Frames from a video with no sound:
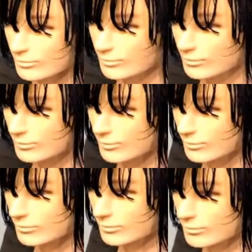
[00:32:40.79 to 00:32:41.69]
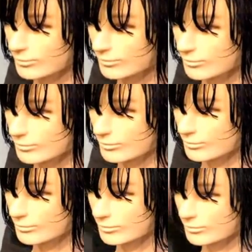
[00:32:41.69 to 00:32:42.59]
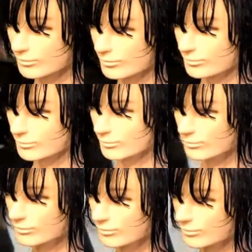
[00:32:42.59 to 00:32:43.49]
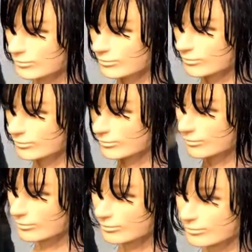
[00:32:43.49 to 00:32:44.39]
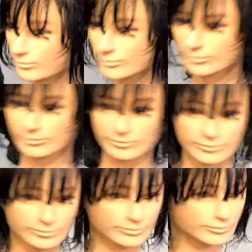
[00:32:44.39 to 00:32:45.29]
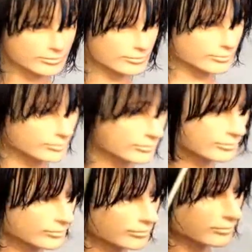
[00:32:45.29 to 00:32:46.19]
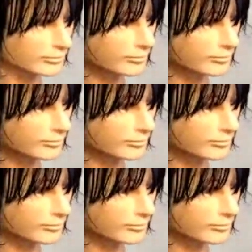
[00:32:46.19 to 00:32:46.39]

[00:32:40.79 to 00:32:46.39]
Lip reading: And I'm going to work in radial sections. I'll probably just start right above the ear here.